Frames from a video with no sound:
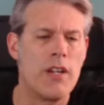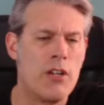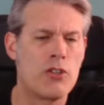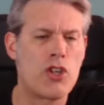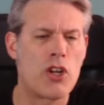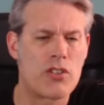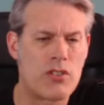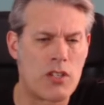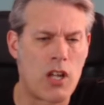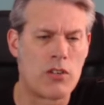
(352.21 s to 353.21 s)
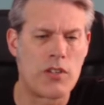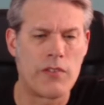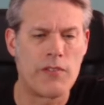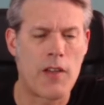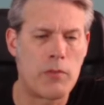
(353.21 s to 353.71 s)
Here they're charging us a dollar
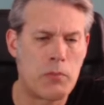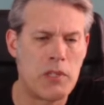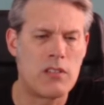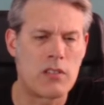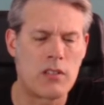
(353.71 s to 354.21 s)
seventy-five a piece.